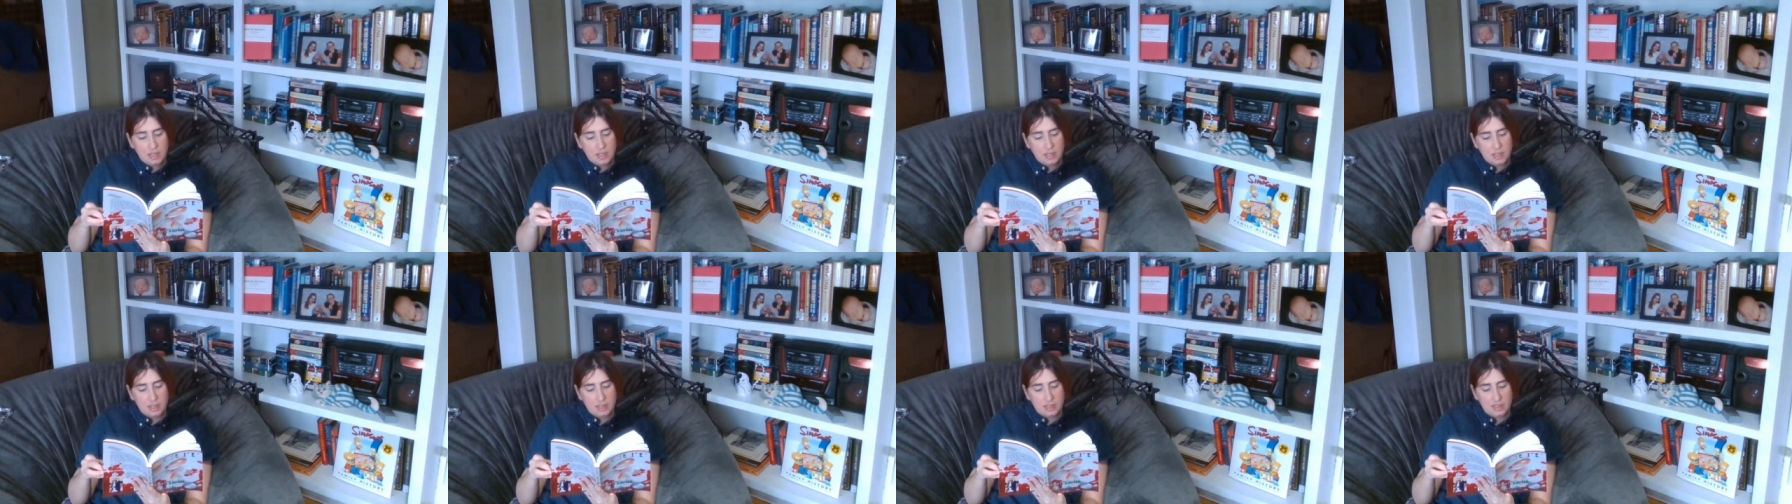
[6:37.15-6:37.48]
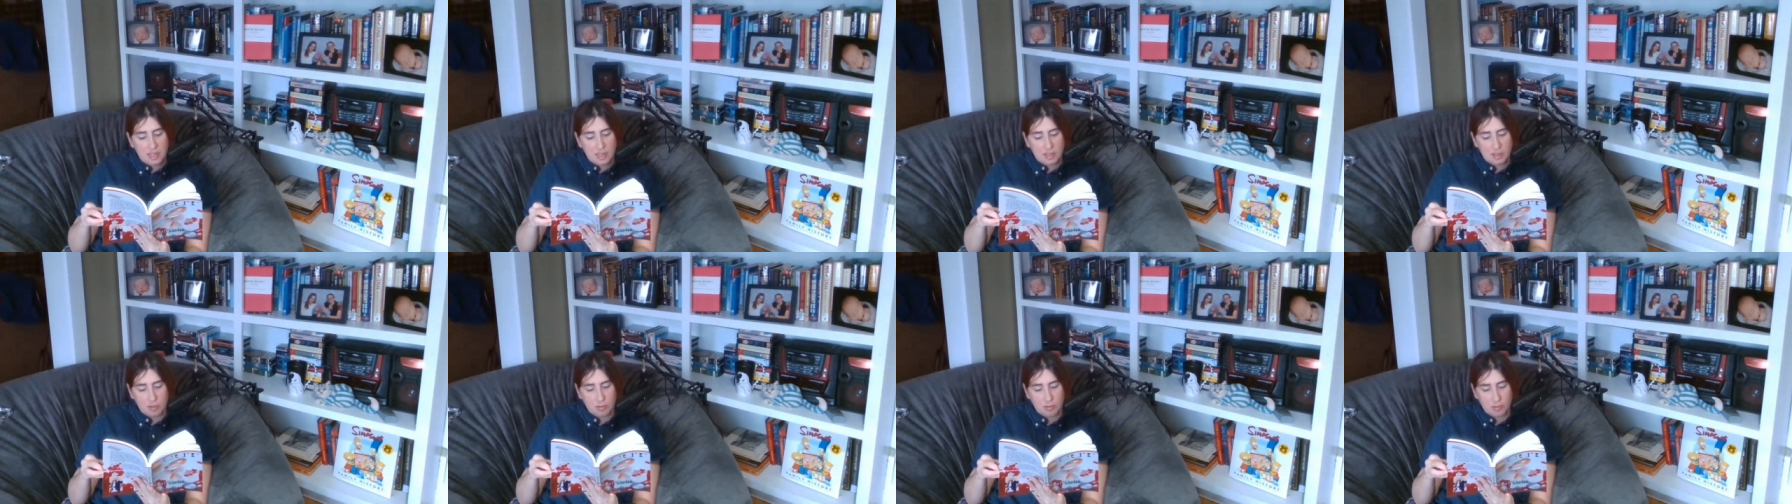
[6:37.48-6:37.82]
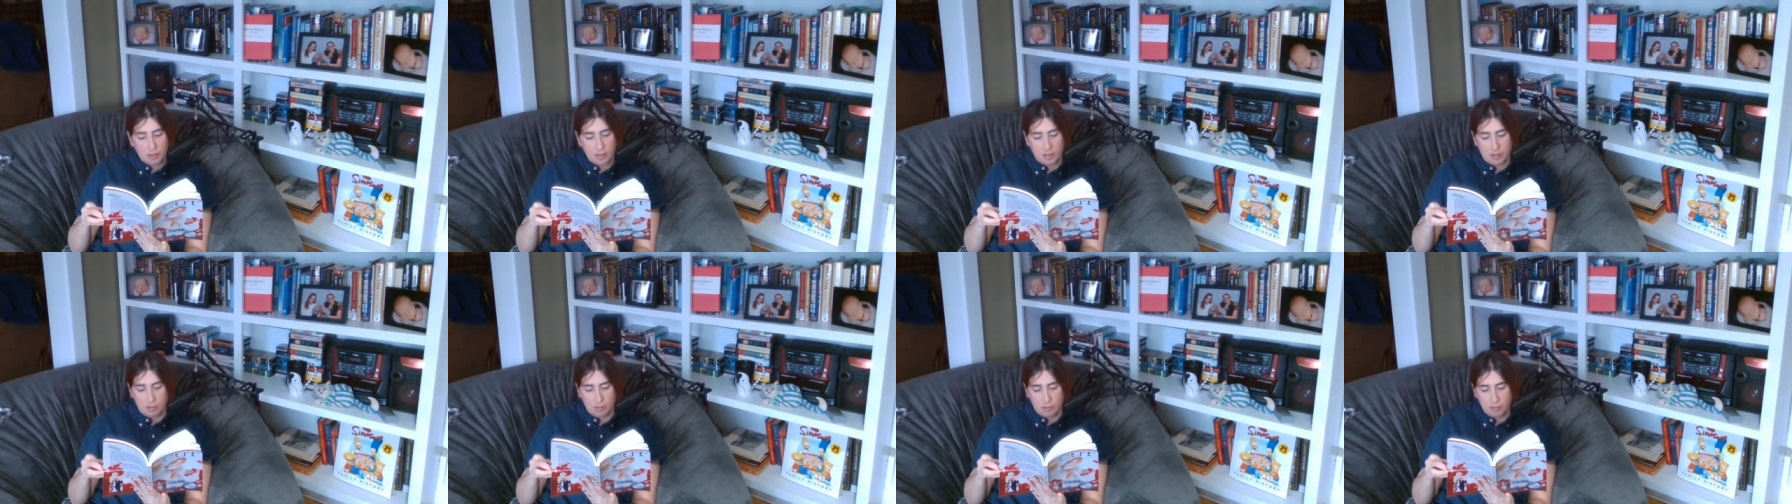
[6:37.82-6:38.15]
then down the
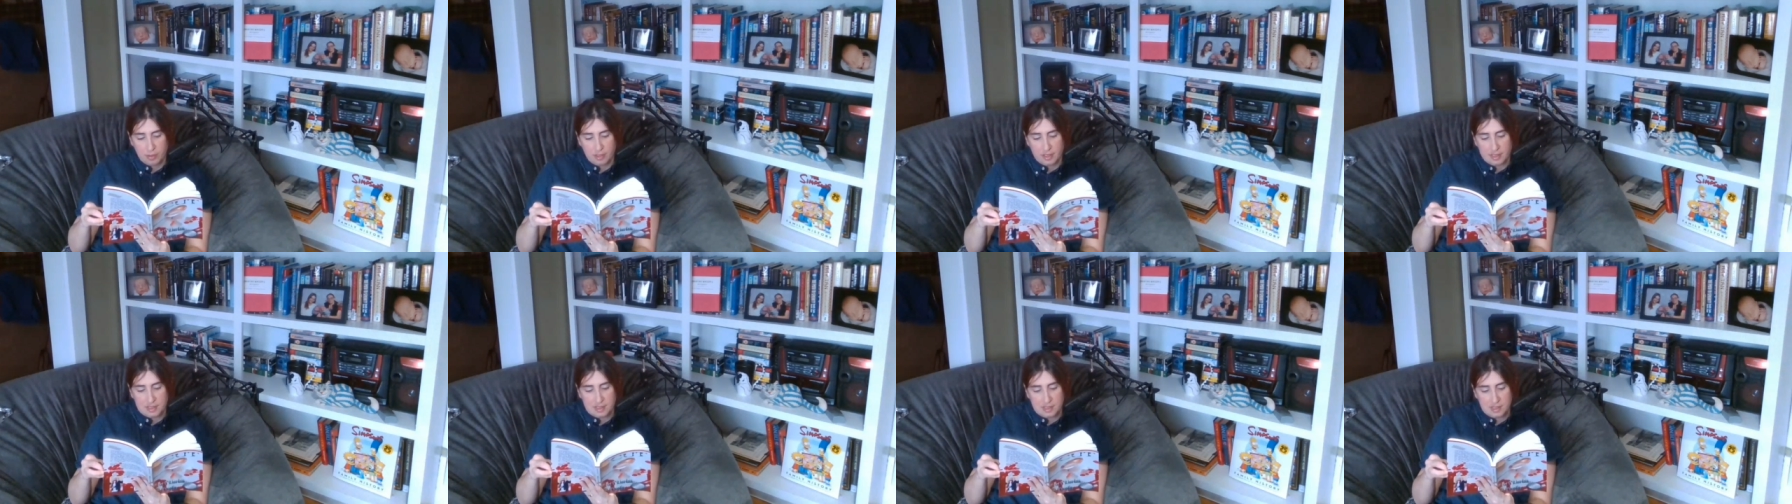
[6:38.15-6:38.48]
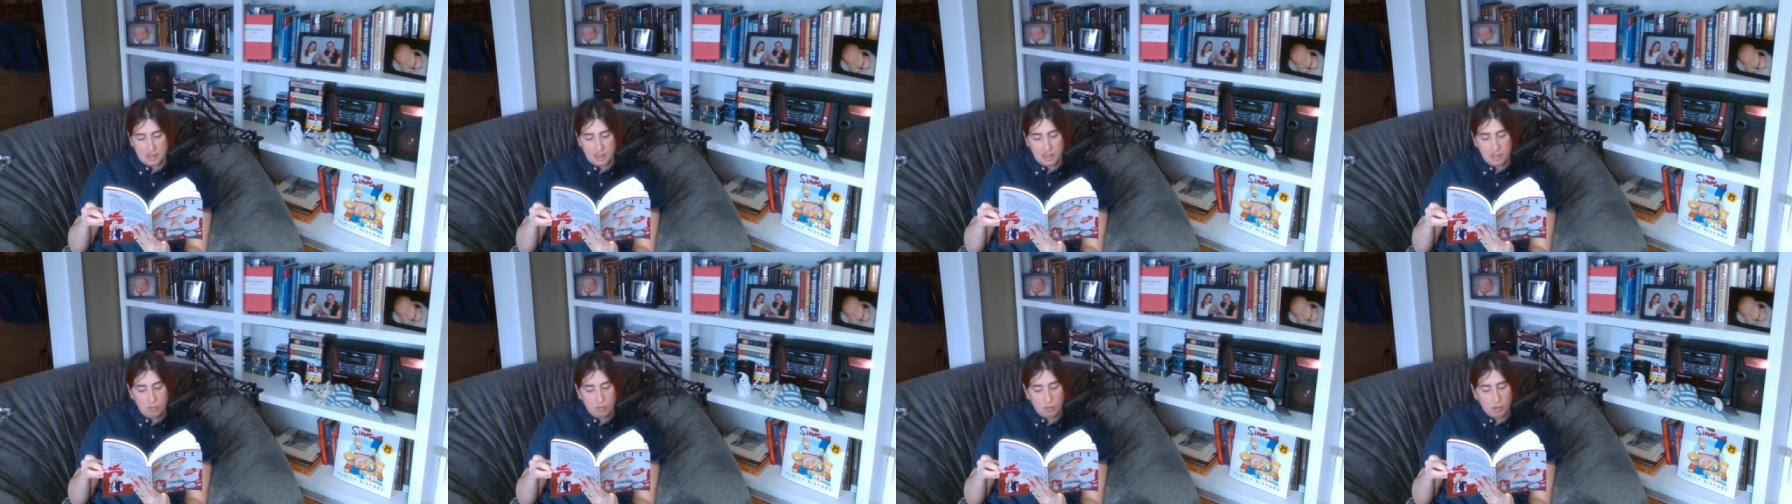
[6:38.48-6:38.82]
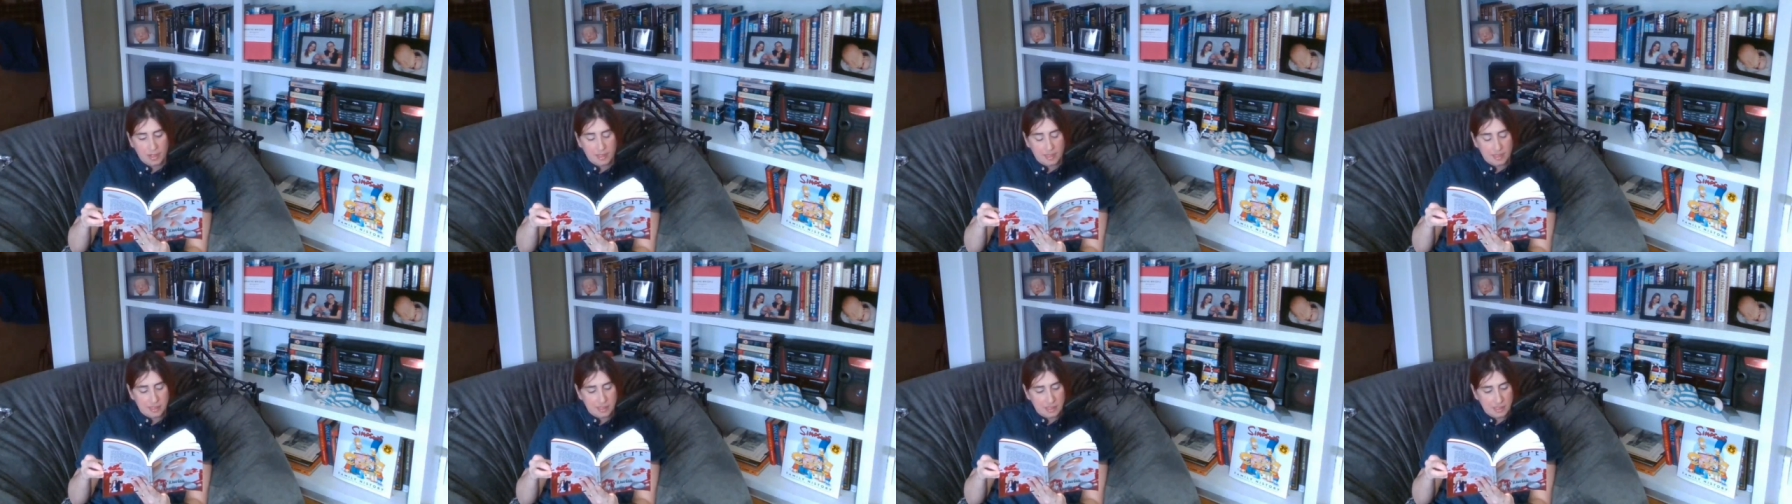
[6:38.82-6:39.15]
front of Fred's thin
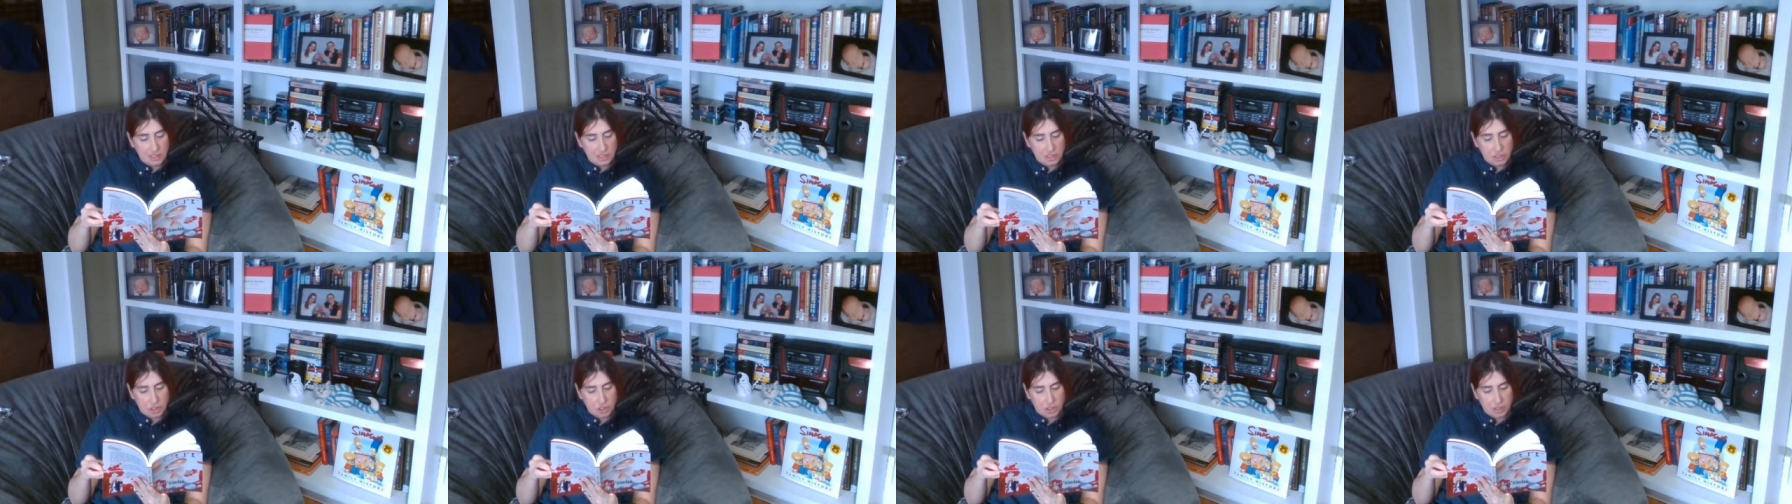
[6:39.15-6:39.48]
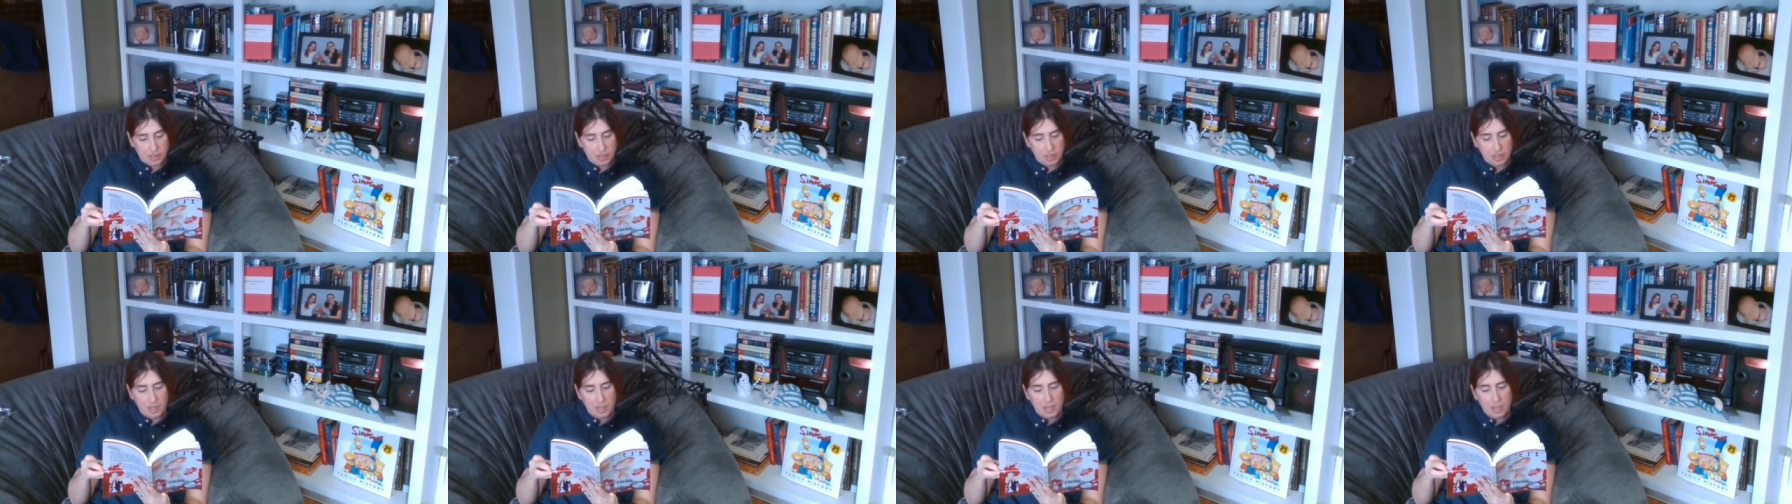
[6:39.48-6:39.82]
white t-shirt,